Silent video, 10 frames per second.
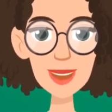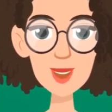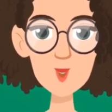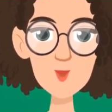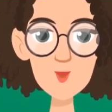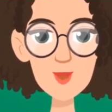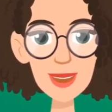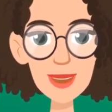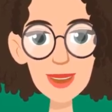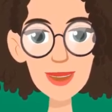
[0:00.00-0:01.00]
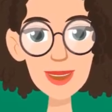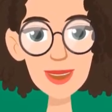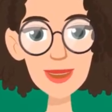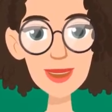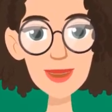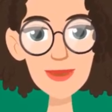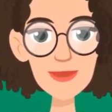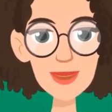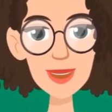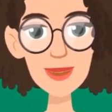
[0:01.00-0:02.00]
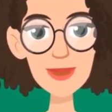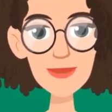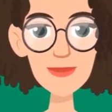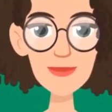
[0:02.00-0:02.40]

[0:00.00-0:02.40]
on usage and the condition of the leather.